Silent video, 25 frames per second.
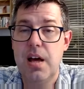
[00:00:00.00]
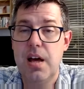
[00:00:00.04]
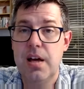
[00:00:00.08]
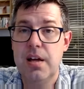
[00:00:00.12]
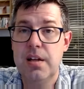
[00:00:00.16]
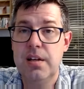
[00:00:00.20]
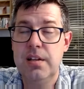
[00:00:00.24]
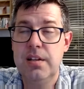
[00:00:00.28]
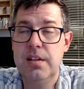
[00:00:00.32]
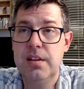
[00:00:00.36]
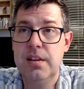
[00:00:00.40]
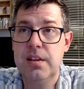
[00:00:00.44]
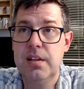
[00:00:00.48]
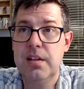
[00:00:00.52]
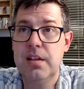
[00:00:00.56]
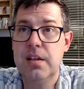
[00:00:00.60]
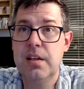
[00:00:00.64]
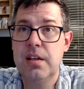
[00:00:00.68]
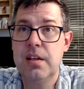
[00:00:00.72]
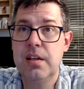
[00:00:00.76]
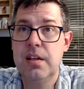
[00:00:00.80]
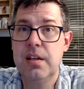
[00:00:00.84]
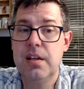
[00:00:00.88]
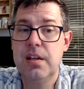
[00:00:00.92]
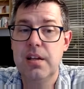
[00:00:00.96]

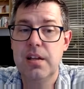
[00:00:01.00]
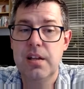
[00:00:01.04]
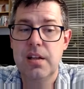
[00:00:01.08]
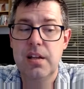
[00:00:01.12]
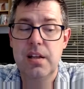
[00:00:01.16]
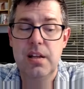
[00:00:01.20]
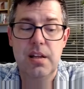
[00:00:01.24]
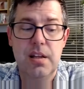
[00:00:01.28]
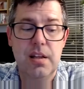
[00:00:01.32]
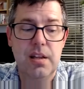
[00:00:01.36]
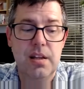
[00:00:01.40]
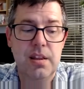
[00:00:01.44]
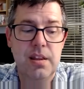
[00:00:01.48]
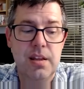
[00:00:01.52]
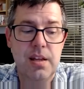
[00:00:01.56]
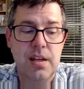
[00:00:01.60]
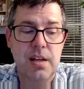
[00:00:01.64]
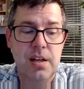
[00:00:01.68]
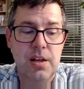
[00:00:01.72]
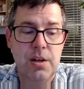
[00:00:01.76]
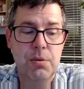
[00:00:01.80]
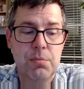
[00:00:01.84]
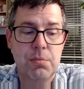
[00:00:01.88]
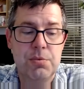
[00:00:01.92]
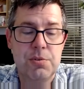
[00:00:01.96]
anything that
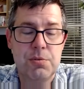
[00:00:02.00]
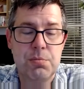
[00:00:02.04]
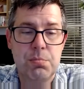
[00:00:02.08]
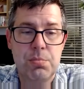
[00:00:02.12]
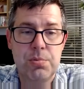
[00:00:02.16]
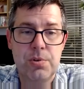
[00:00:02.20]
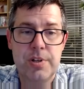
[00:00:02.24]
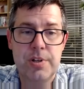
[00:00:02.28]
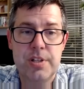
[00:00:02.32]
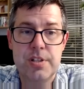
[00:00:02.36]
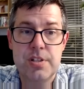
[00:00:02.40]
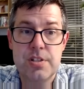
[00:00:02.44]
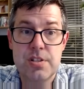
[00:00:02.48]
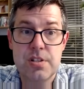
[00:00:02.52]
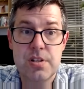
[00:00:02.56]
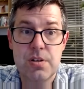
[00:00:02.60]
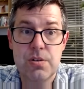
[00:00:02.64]
helps bridge